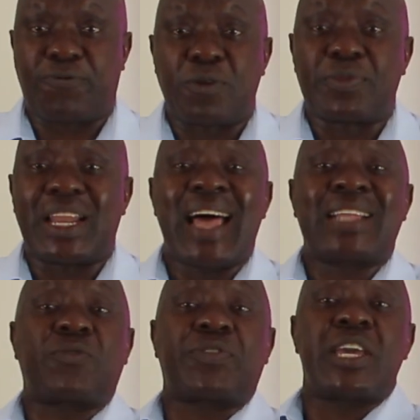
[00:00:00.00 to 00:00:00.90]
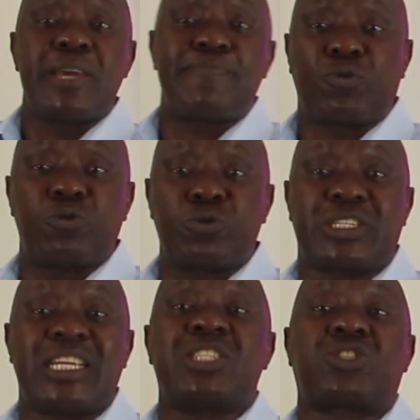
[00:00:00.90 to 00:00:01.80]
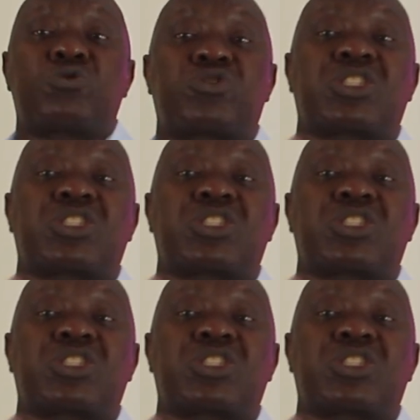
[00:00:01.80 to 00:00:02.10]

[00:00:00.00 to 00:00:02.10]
from the land of the Hebrews into